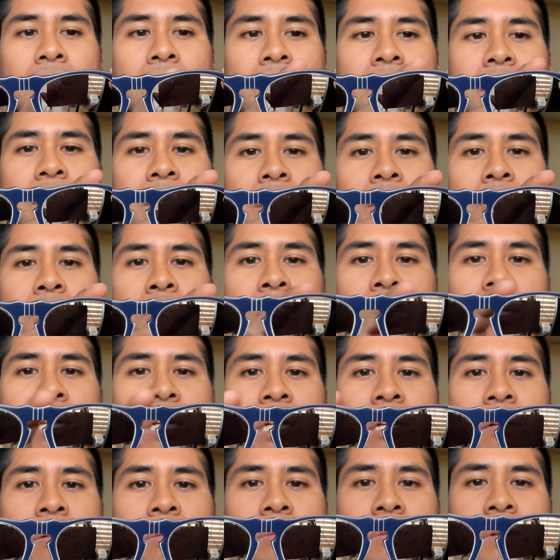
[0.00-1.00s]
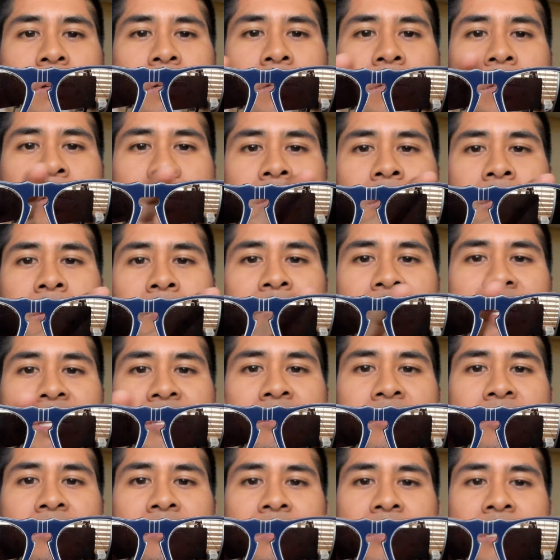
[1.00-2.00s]
here we have that
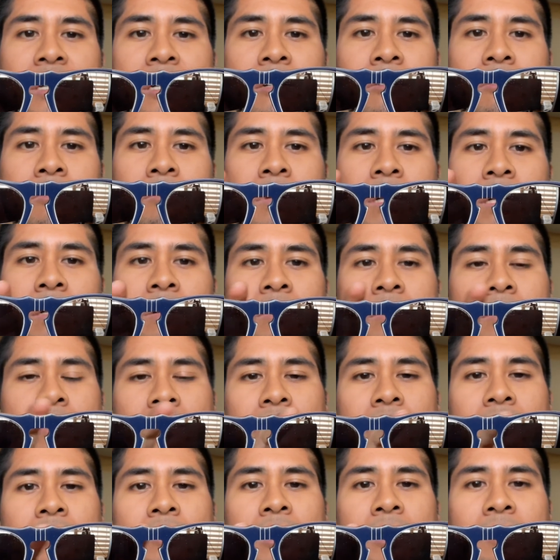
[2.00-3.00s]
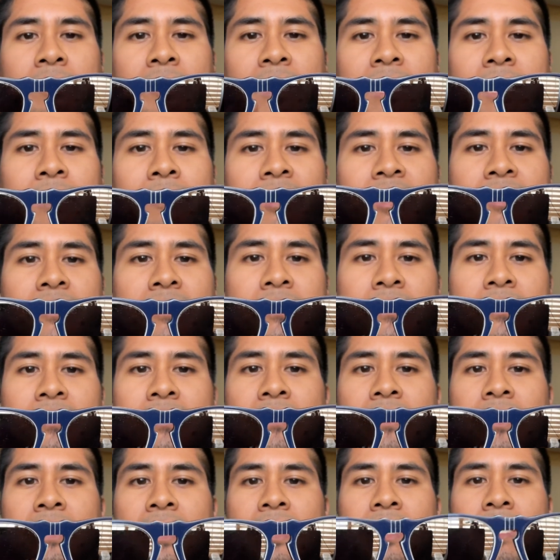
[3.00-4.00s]
the measures are 140
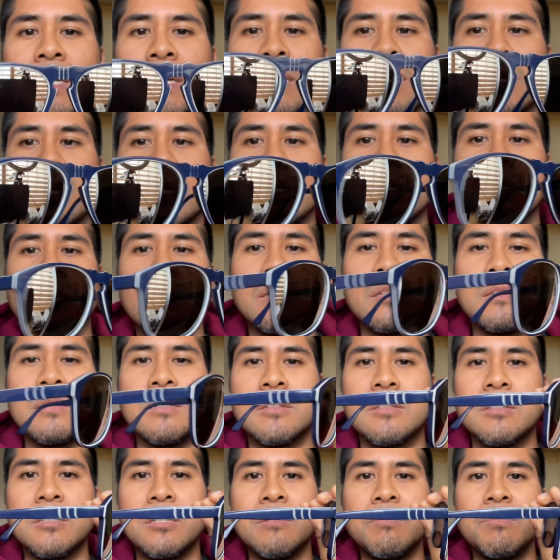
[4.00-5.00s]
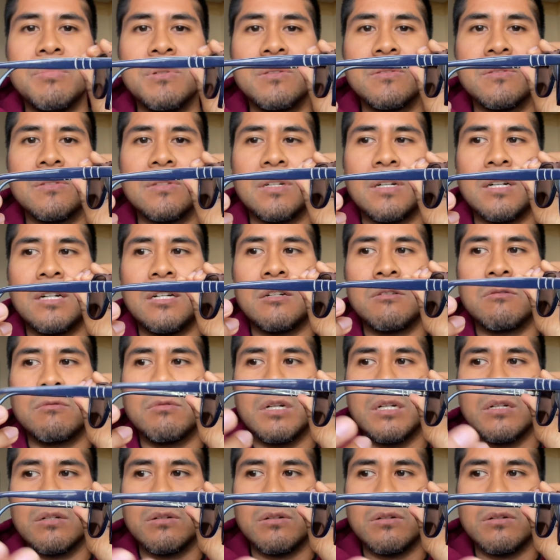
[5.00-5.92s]
millimeters, and the temples are